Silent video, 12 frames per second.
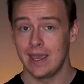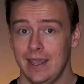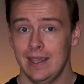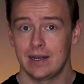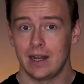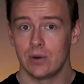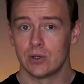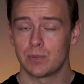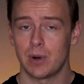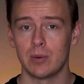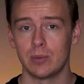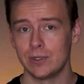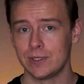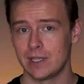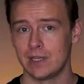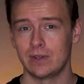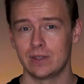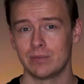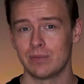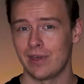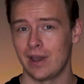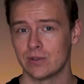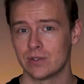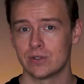and I was probably saving them
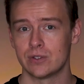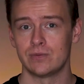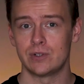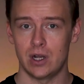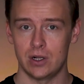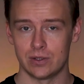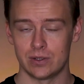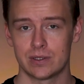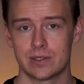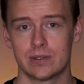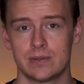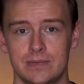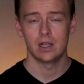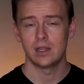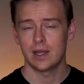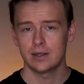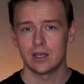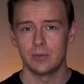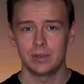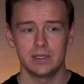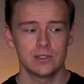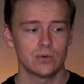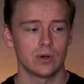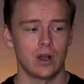thousands of dollars. A lot of
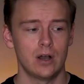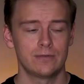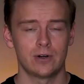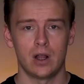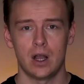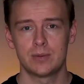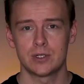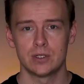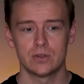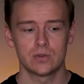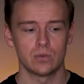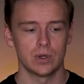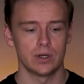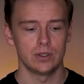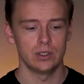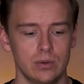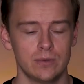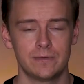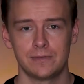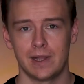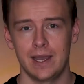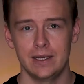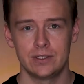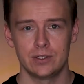companies would offer options where you would
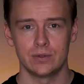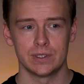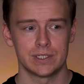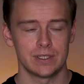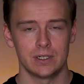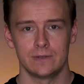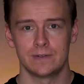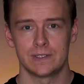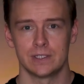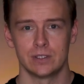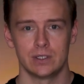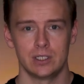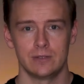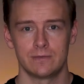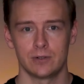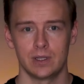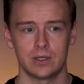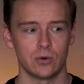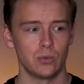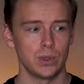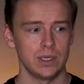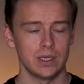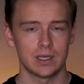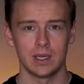fly to a study facility for like a
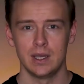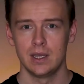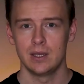week,